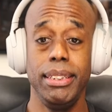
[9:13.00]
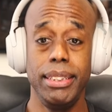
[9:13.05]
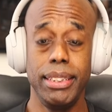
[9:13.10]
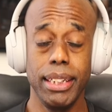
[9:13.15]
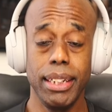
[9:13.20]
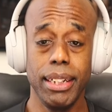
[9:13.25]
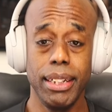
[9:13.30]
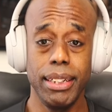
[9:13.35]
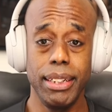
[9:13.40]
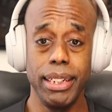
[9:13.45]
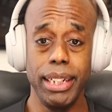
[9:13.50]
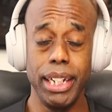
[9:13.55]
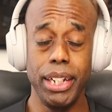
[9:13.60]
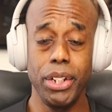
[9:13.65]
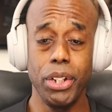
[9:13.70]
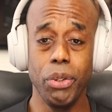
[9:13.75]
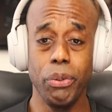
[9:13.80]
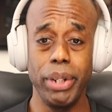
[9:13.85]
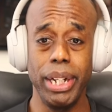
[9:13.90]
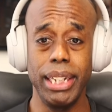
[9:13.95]
done in
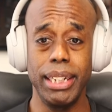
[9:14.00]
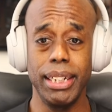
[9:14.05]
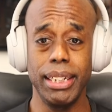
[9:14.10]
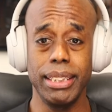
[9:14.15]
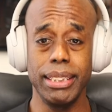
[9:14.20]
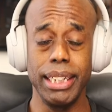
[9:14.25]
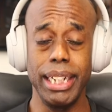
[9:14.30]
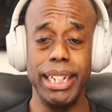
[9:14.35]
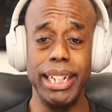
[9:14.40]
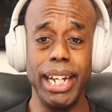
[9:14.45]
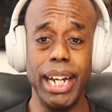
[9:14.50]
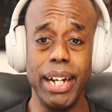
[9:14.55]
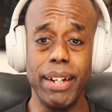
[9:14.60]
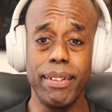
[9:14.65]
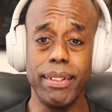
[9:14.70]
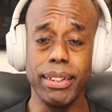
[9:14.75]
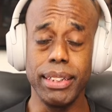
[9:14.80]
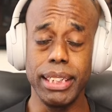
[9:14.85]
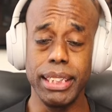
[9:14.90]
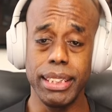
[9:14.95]
a way that's
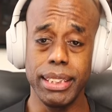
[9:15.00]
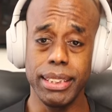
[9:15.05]
inherently